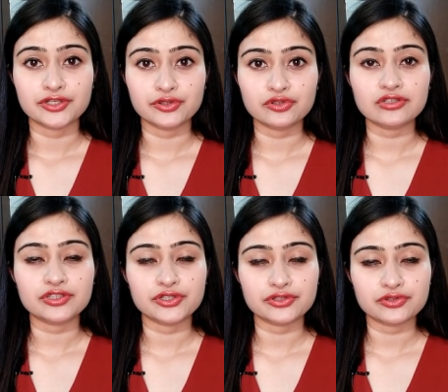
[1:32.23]
due
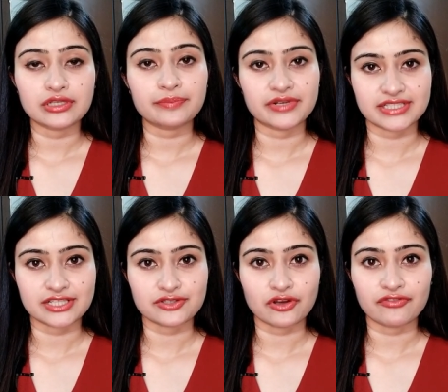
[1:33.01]
to, due to the
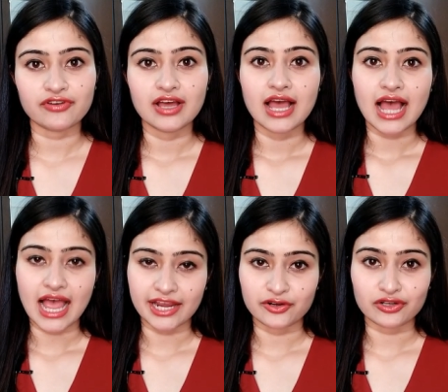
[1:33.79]
presence of
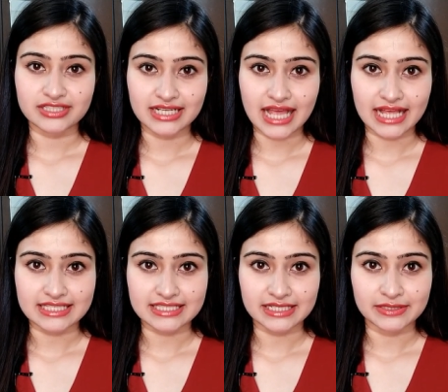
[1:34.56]
hydroxyl
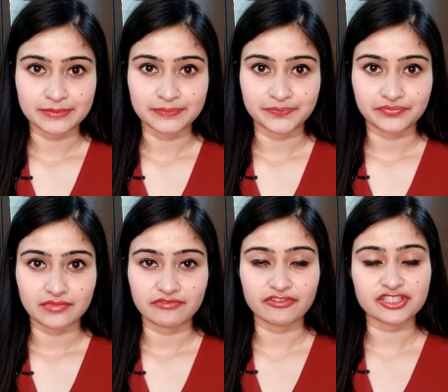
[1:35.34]
acid,
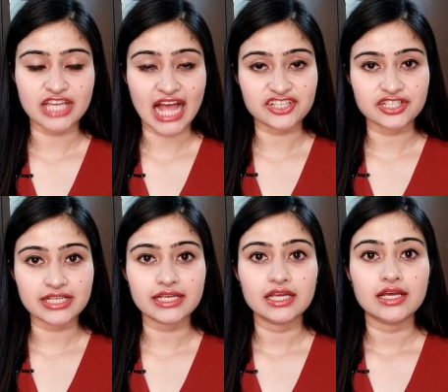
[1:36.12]
which
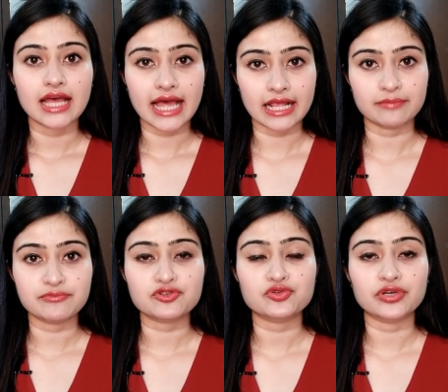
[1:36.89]
actually
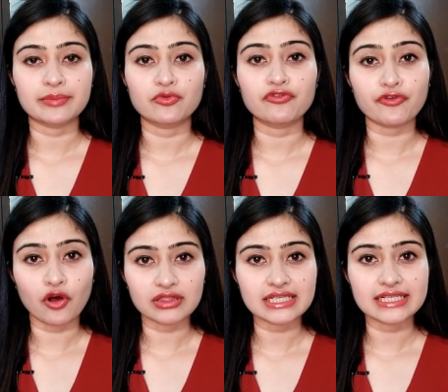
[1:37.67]
helps to remove
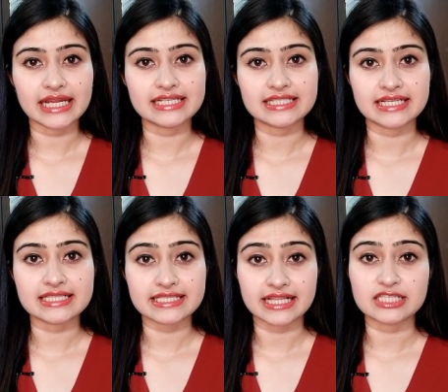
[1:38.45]
all the dead
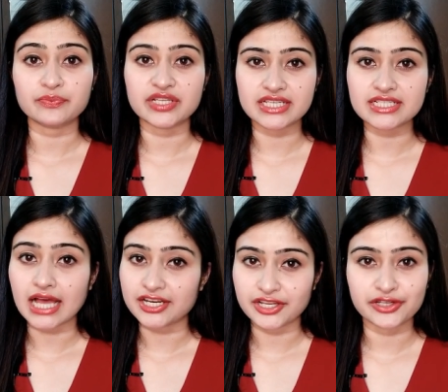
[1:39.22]
skin cells
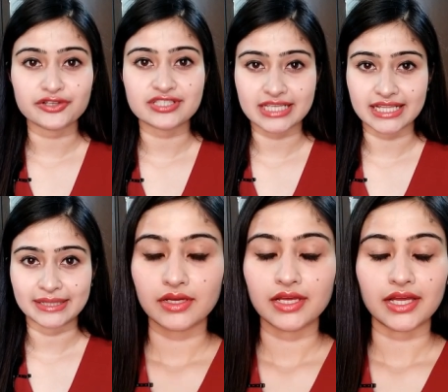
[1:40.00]
present under your
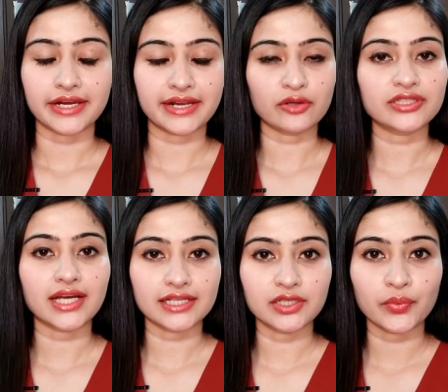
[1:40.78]
skin. Now
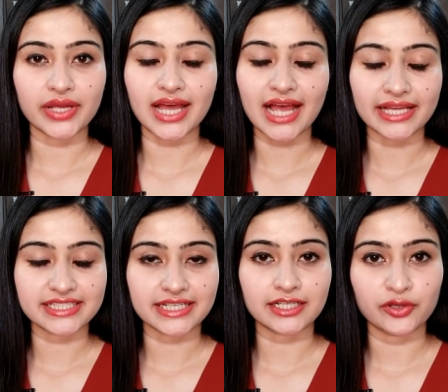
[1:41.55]
the other way
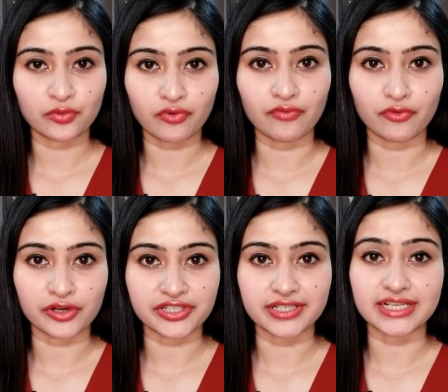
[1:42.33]
I take lukewarm
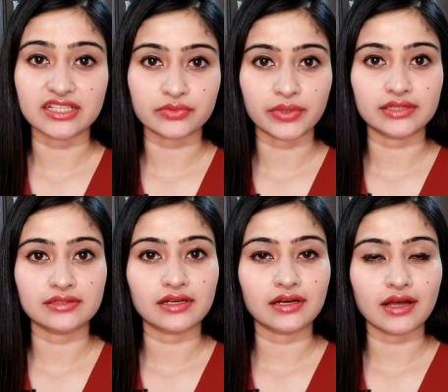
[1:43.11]
water is with
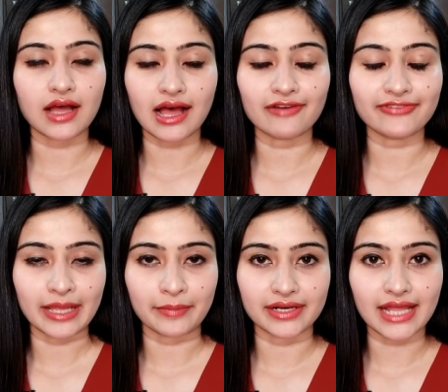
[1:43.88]
half
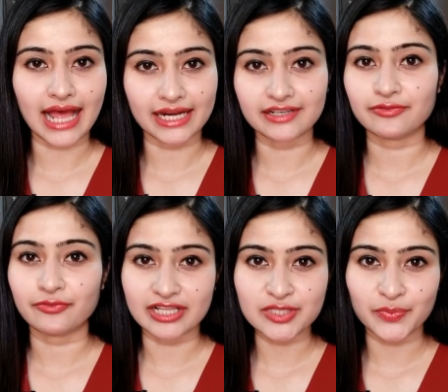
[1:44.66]
lemon and
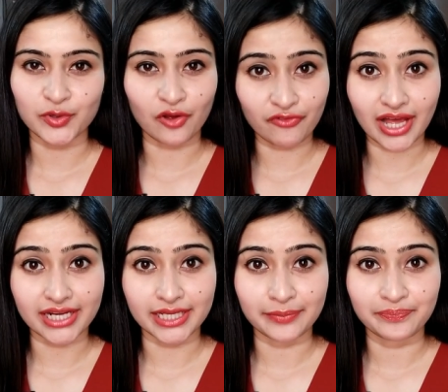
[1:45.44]
one spoon of
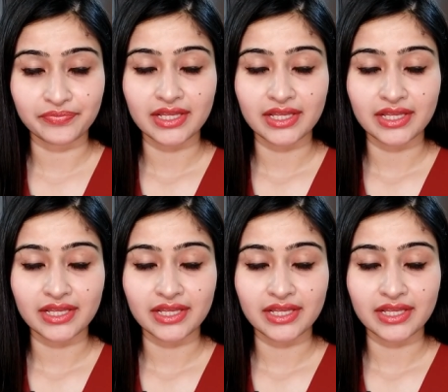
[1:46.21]
honey,